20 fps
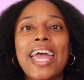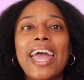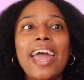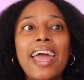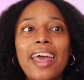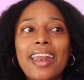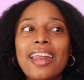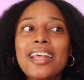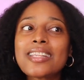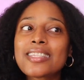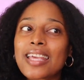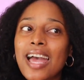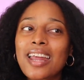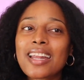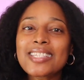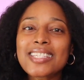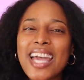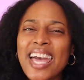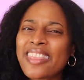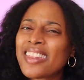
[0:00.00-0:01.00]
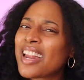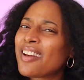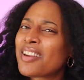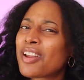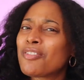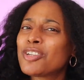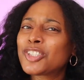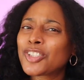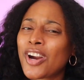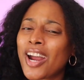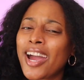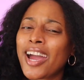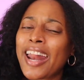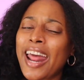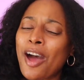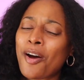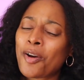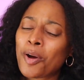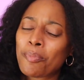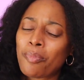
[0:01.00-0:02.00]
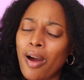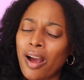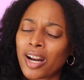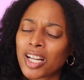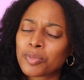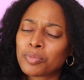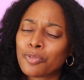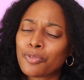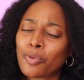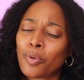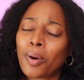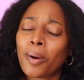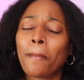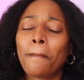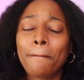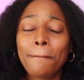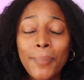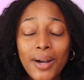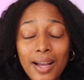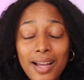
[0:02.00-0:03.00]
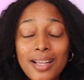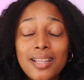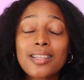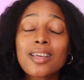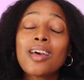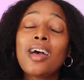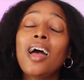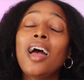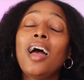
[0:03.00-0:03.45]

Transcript: and it's kinda sad that I've never tried out her products before, but